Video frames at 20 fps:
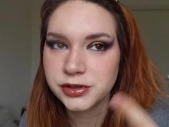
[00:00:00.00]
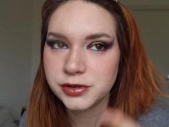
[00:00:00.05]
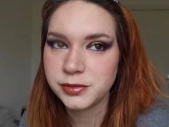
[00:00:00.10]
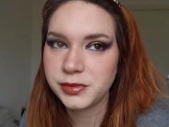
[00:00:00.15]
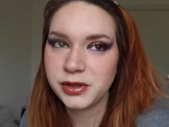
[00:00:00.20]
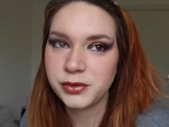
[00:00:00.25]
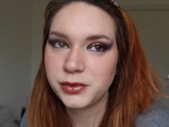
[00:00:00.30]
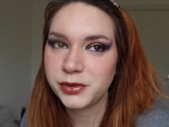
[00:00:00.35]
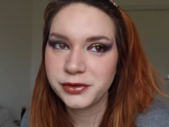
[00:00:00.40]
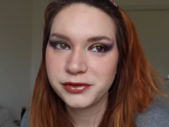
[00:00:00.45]
to
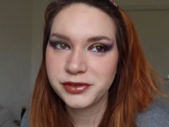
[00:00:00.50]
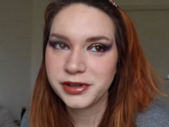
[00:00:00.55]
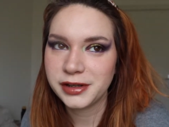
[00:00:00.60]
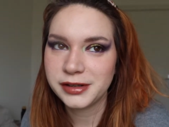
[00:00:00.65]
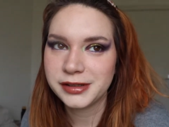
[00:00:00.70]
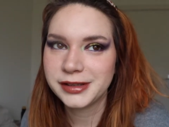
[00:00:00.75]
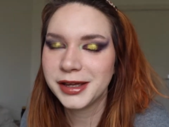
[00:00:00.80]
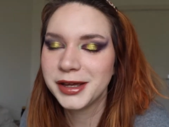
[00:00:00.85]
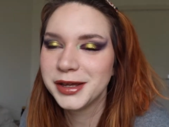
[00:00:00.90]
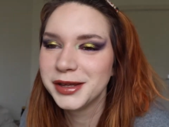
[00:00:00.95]
be
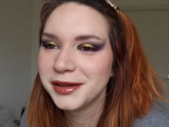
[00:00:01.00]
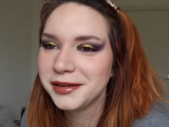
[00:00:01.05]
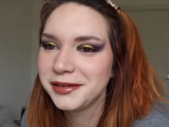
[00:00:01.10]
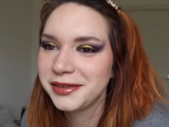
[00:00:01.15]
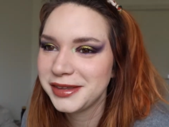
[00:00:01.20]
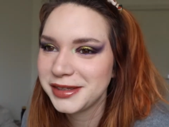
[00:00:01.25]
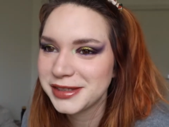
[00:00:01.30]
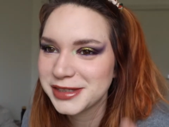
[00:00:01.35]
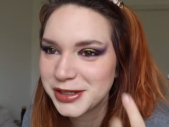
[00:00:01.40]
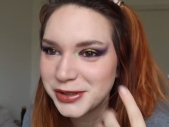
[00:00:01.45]
reviewing
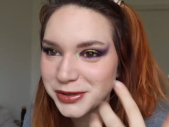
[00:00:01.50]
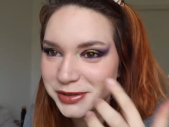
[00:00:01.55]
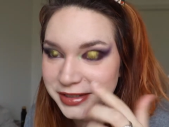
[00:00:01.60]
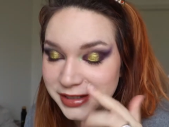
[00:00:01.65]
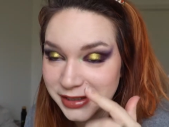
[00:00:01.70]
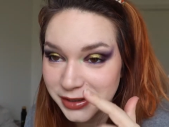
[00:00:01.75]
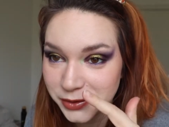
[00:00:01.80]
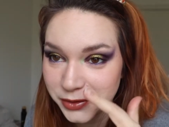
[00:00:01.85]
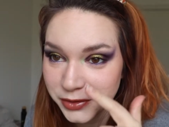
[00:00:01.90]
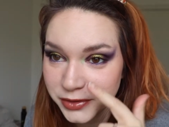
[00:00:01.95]
this
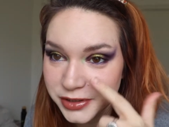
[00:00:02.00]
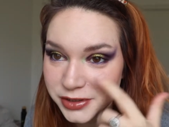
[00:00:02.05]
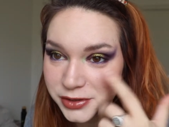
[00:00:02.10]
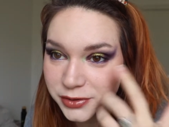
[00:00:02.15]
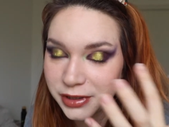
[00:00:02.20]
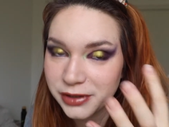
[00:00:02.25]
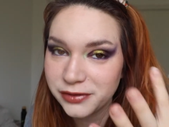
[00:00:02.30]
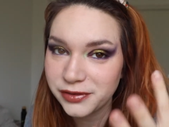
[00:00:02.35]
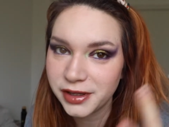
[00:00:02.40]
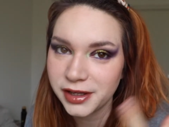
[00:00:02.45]
concealer, so
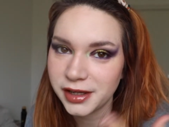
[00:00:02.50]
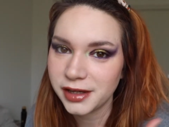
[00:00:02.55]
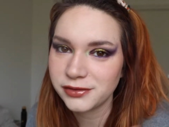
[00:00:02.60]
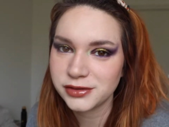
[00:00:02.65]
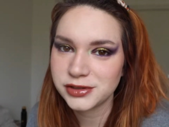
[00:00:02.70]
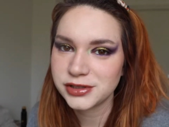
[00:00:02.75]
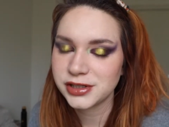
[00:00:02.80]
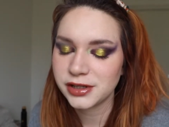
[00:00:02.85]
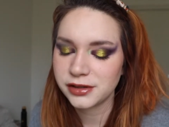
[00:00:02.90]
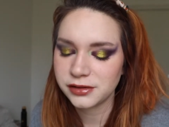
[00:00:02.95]
if I have a
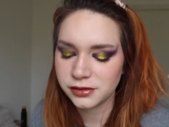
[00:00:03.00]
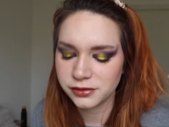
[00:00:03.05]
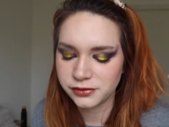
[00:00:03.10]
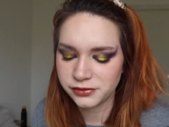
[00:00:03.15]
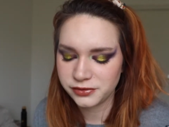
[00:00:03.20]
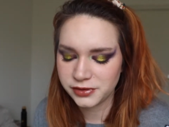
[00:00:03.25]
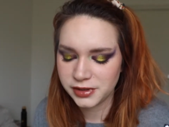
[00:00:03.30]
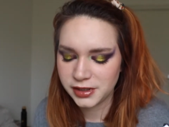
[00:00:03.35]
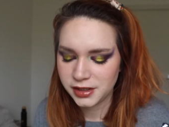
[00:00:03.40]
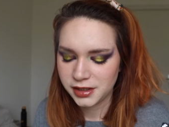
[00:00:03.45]
ton
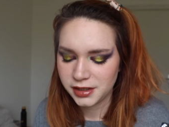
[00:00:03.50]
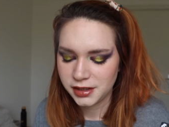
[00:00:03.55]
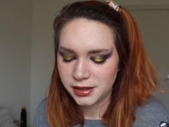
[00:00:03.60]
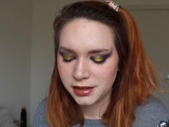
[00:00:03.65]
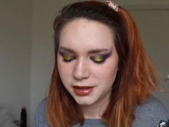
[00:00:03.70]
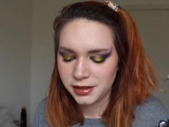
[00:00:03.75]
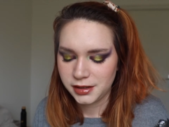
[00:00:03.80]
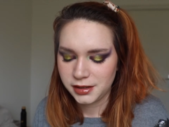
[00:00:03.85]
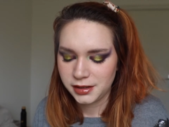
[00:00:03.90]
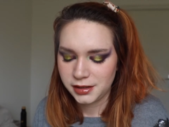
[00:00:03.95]
of
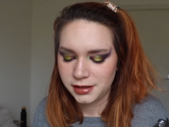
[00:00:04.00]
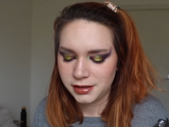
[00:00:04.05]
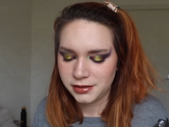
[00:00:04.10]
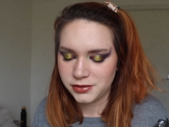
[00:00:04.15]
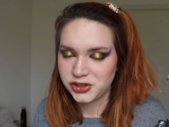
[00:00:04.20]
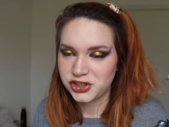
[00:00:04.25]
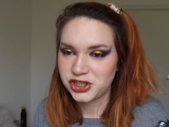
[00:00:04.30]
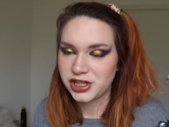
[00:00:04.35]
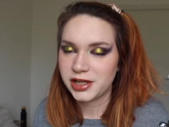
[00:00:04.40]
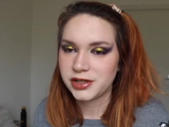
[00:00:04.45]

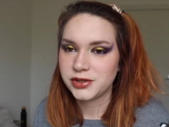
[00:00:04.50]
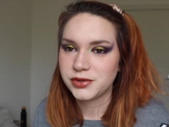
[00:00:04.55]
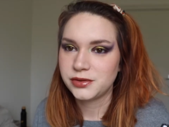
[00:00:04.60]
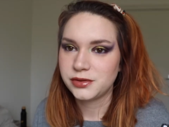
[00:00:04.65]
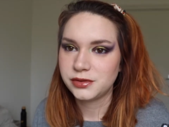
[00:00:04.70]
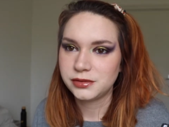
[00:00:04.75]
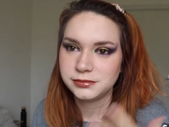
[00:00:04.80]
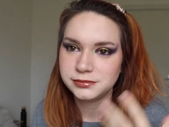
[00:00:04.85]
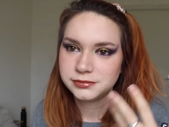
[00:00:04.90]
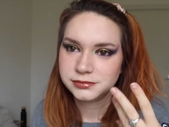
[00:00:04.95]

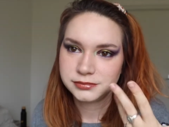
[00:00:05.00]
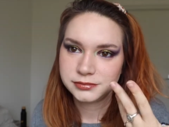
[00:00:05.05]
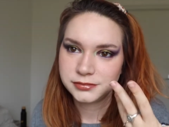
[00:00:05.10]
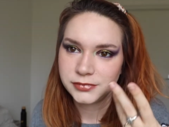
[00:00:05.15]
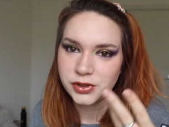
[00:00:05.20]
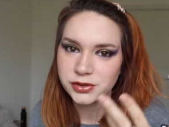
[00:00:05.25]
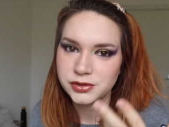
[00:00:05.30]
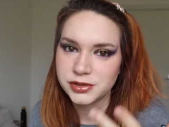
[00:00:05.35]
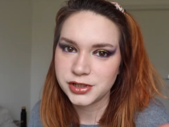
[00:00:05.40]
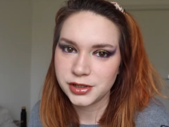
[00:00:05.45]
shadow
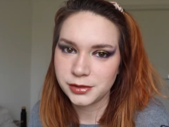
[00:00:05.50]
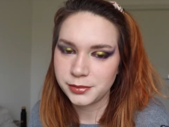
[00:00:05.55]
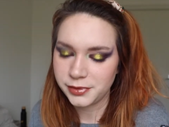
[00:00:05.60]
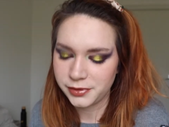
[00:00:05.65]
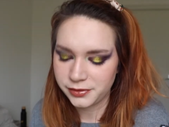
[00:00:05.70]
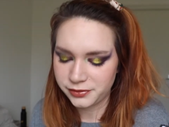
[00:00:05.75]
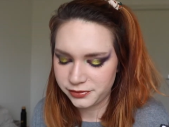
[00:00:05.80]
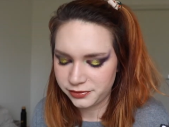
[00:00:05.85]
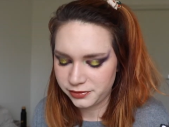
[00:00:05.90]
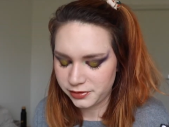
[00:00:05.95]
on top
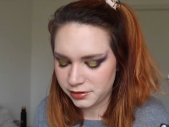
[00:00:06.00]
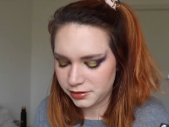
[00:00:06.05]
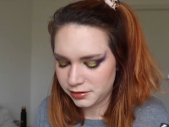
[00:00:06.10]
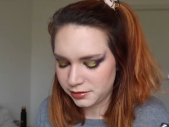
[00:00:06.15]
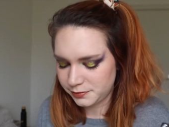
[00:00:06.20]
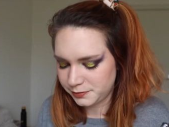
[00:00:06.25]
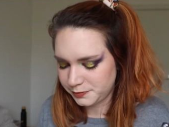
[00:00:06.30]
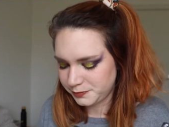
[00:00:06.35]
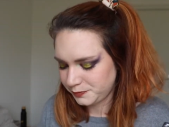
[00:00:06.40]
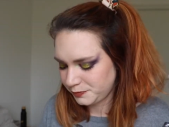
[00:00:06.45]
of
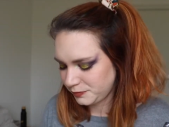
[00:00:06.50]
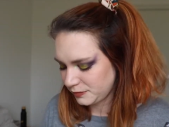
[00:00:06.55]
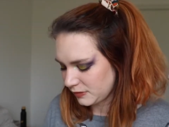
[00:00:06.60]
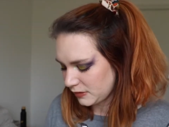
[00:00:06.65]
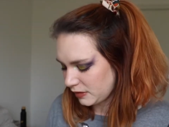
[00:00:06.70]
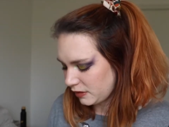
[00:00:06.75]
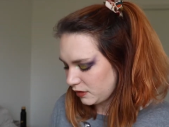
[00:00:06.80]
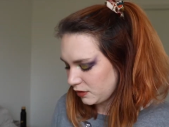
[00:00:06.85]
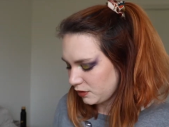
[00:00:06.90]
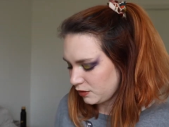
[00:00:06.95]

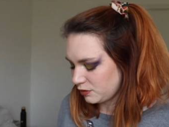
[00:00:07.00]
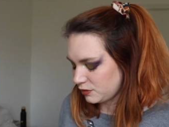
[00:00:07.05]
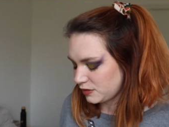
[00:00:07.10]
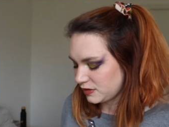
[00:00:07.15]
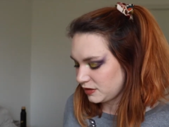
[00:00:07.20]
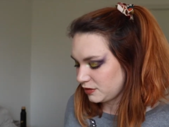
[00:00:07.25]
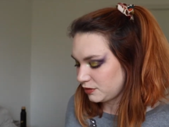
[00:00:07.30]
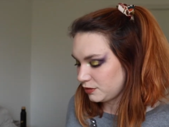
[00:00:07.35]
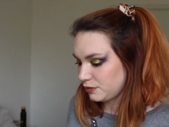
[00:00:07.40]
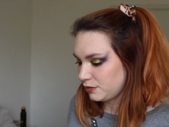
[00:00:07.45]
the
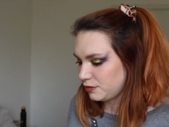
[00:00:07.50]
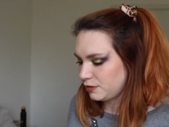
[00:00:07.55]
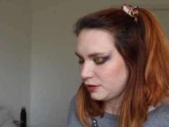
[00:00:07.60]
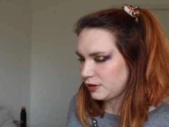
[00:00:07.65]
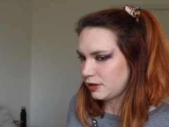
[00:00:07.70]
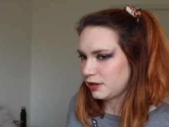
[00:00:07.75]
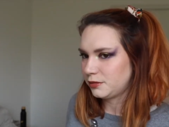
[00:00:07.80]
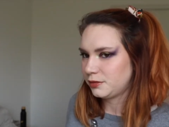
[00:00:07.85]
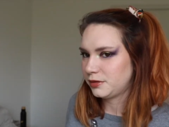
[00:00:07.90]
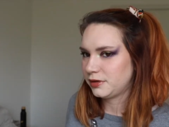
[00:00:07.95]
concealer,
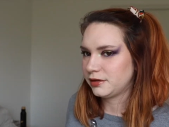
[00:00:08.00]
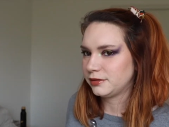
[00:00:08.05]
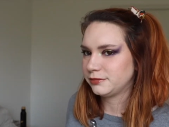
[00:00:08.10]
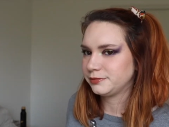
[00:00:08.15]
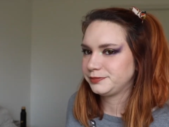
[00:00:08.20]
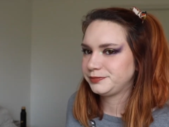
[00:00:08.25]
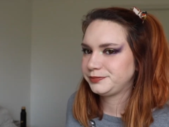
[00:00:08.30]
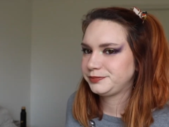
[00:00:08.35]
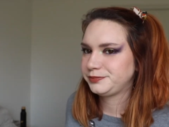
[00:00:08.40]
I will